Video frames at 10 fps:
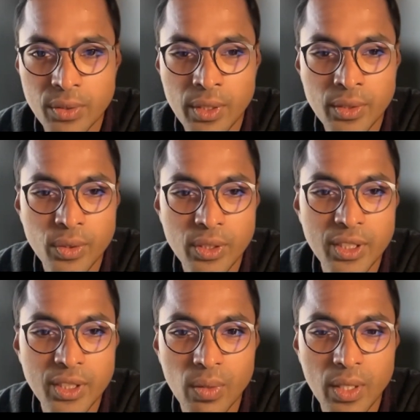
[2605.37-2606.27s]
Okay, so this
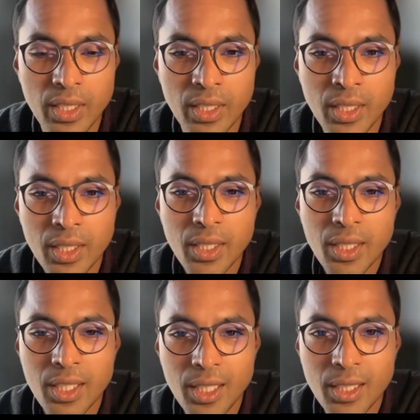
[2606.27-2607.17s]
is a very
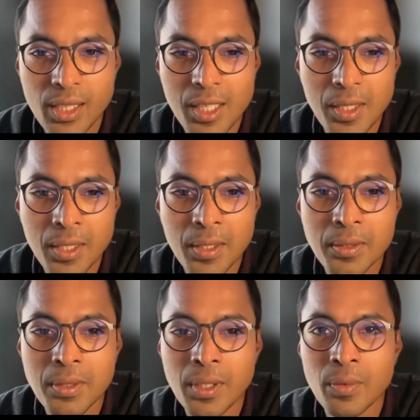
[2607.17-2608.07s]

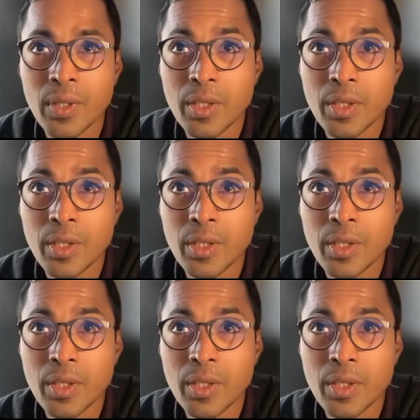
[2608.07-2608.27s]
very,